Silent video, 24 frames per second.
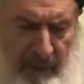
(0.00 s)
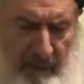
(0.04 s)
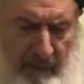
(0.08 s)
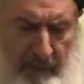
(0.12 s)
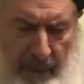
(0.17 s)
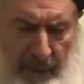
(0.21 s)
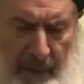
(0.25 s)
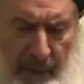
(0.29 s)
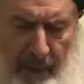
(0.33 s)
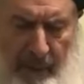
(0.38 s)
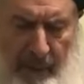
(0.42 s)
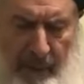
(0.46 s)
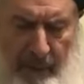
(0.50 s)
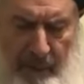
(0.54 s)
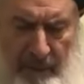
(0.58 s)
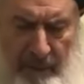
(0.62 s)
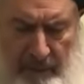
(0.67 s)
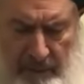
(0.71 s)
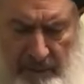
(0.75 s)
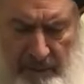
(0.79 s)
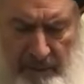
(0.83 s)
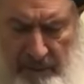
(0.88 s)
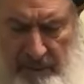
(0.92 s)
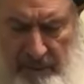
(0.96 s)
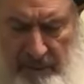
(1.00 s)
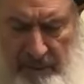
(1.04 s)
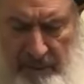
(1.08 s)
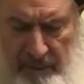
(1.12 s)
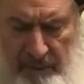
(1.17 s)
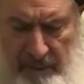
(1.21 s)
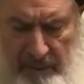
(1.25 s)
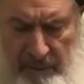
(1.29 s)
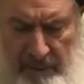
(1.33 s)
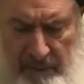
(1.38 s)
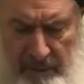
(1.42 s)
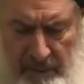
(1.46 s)
power
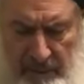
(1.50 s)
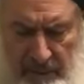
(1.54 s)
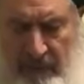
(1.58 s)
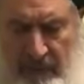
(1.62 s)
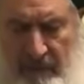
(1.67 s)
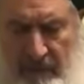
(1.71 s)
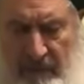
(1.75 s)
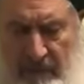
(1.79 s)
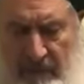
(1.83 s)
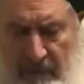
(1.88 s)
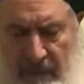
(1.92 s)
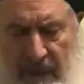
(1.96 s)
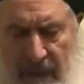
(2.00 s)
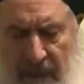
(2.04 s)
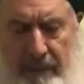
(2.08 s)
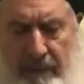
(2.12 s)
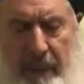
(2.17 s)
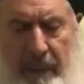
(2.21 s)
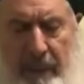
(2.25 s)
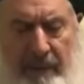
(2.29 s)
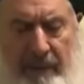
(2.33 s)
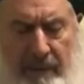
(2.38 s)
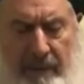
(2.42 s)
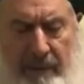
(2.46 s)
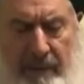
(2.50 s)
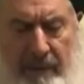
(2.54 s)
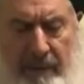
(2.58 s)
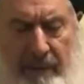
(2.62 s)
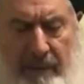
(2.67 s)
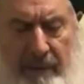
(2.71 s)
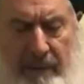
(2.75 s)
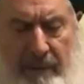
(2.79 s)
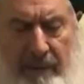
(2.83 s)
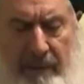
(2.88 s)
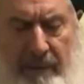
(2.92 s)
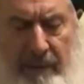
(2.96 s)
to step on the right
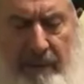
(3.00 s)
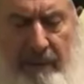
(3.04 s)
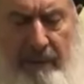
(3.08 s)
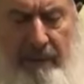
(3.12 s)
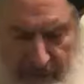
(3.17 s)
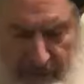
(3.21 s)
way, on the